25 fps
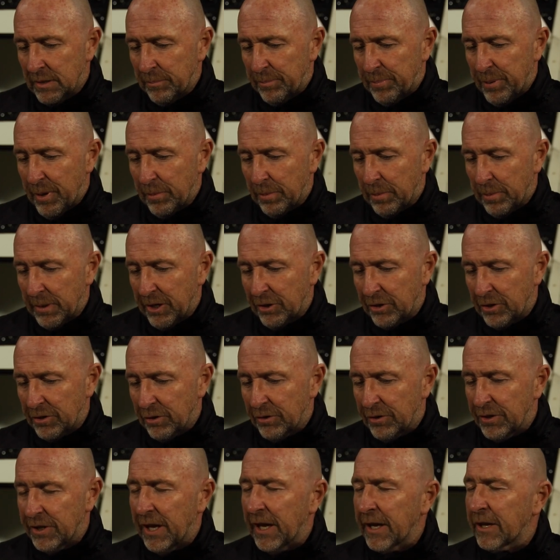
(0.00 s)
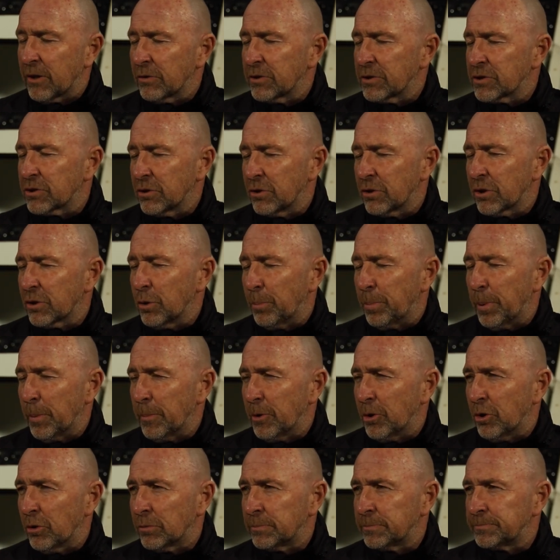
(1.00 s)
probably on another day could have scored a couple
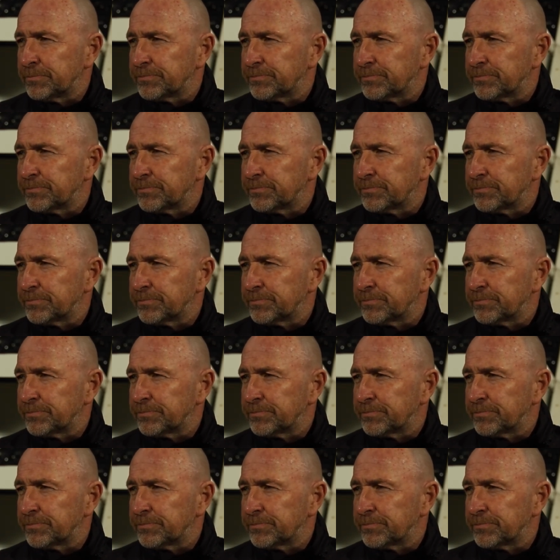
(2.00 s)
more.